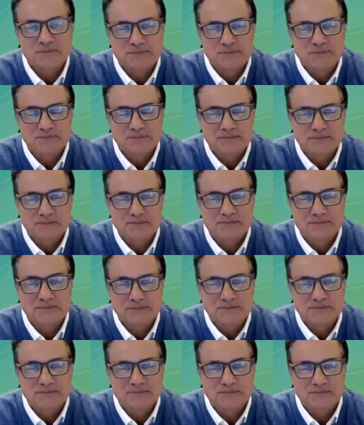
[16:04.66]

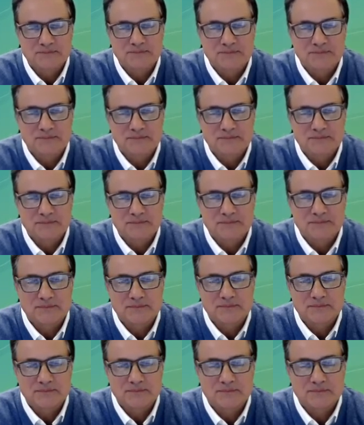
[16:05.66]

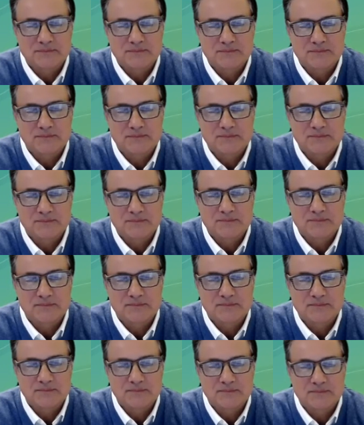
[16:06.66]

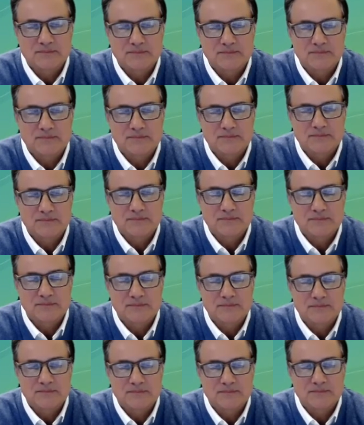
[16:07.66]

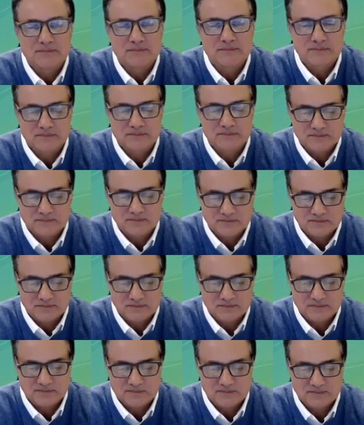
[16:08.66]

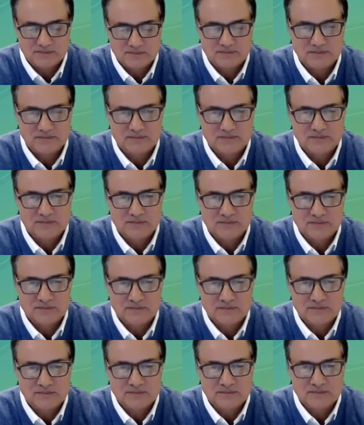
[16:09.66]

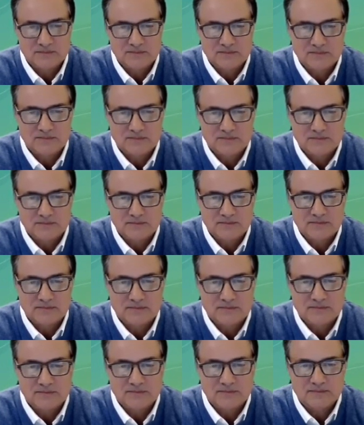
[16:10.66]

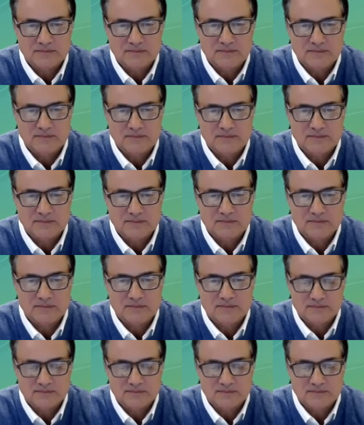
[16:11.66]
The person shown says nothing.